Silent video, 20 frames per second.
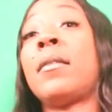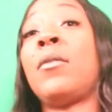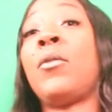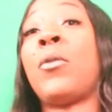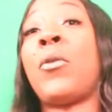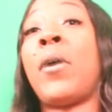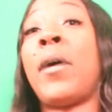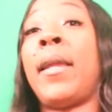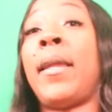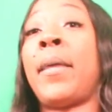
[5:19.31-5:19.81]
You
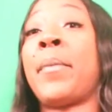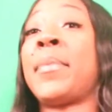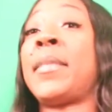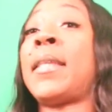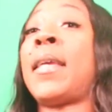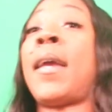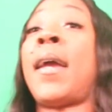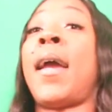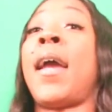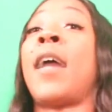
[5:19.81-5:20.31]
know what I'm
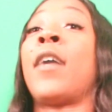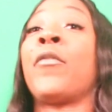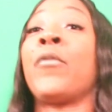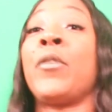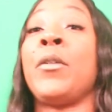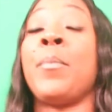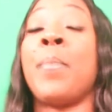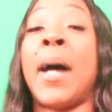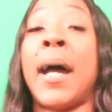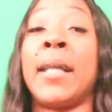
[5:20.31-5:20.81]
saying?
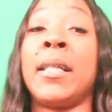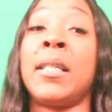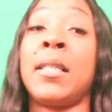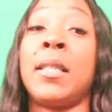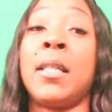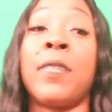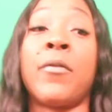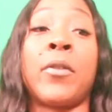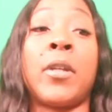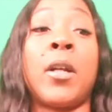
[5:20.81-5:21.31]
Everybody is
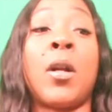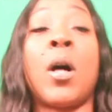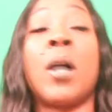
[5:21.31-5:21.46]
different.